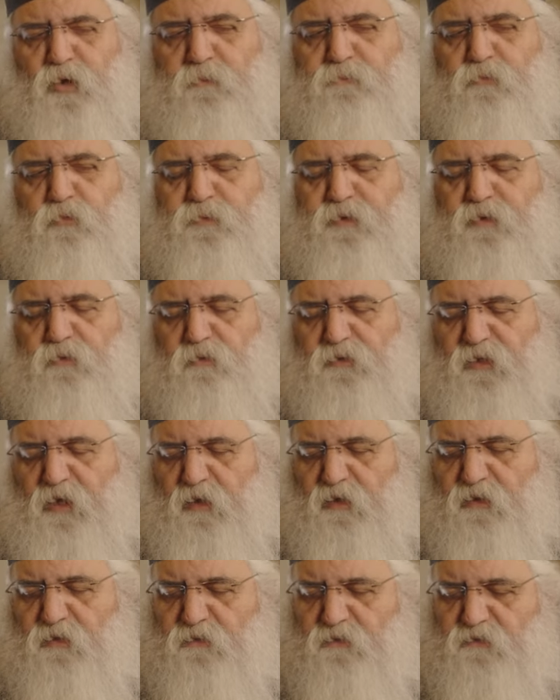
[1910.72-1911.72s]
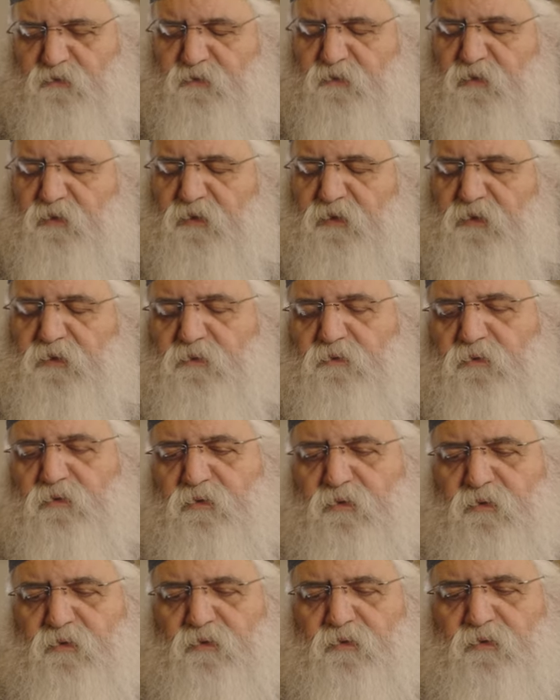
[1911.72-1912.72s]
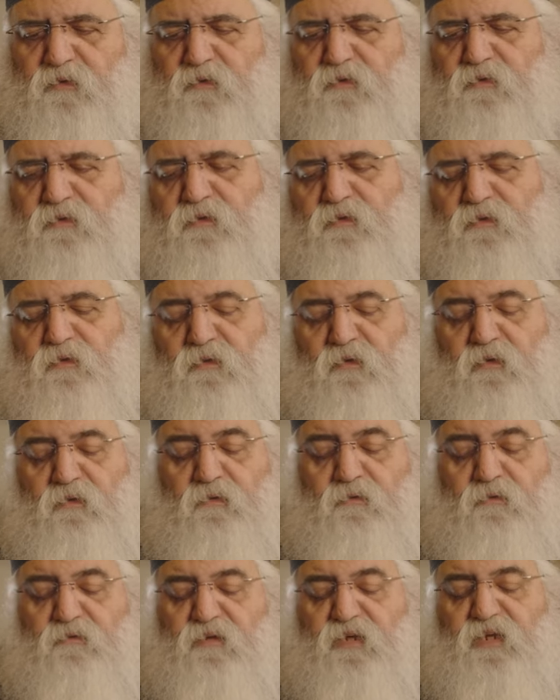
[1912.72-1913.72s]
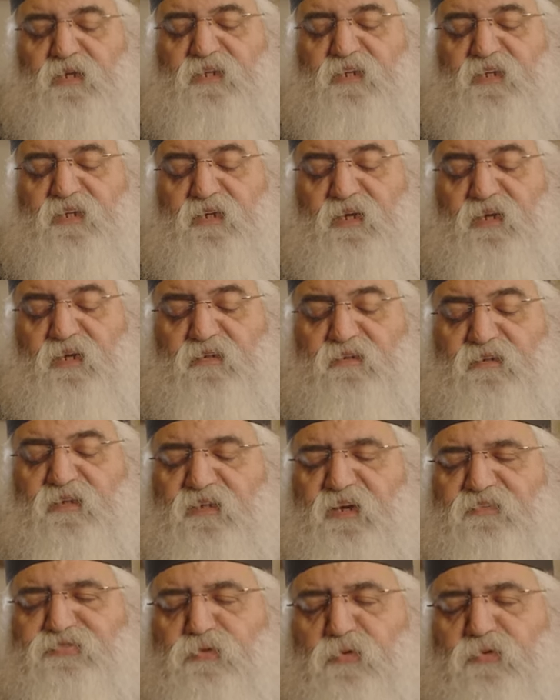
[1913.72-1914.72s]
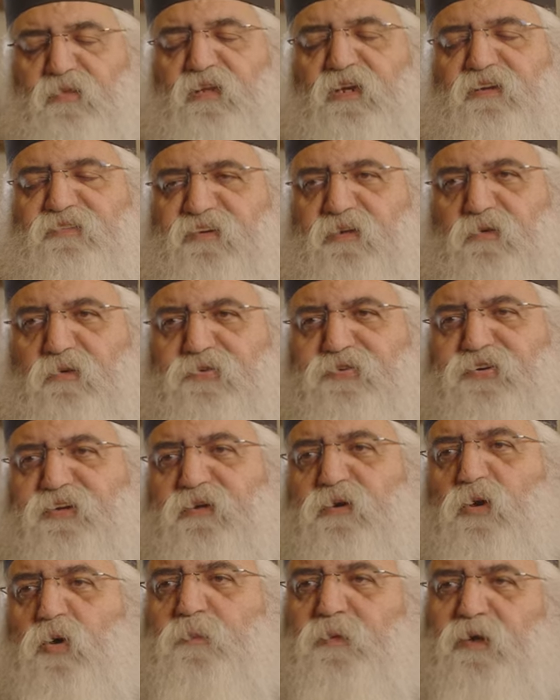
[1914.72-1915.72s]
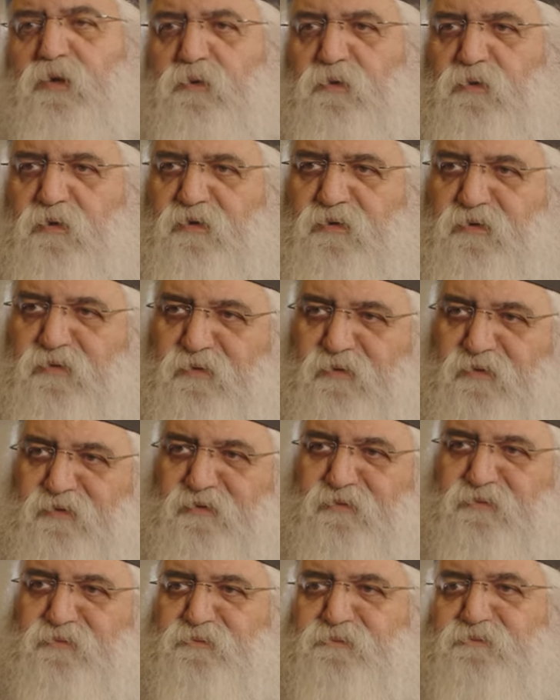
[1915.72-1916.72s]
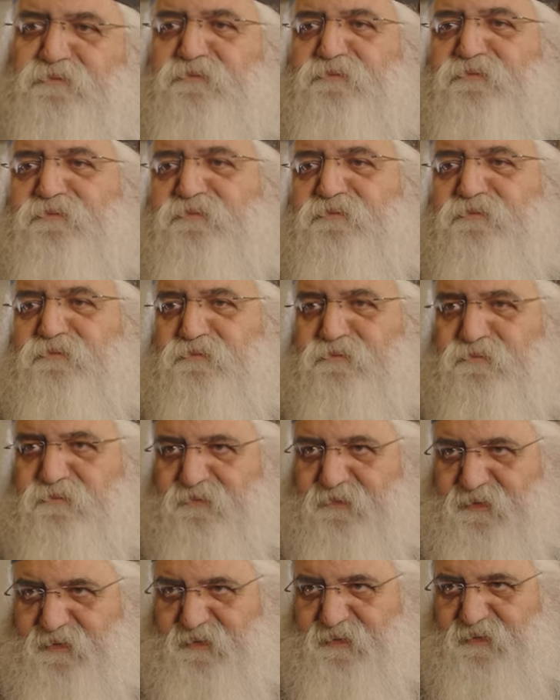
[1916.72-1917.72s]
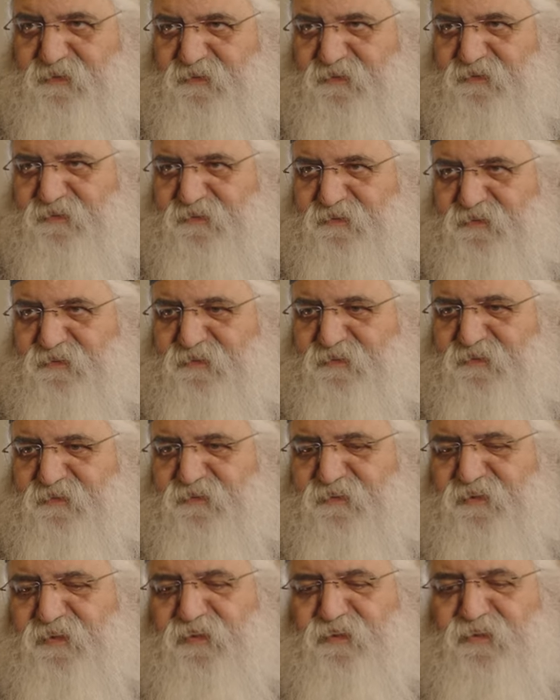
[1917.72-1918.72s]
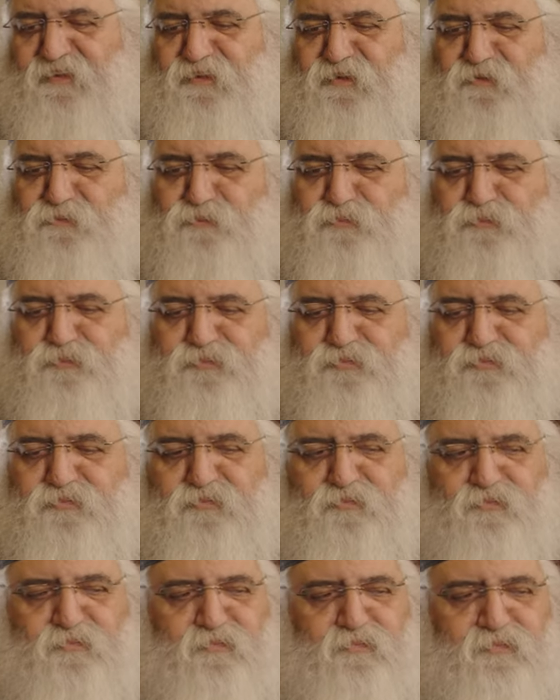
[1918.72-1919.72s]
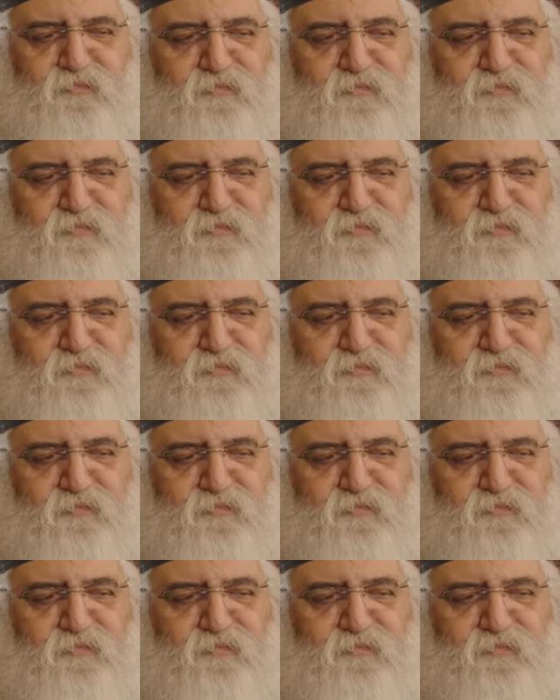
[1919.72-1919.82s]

Foreign parishes are generally a sad phenomenon. For example, if we take Australia, where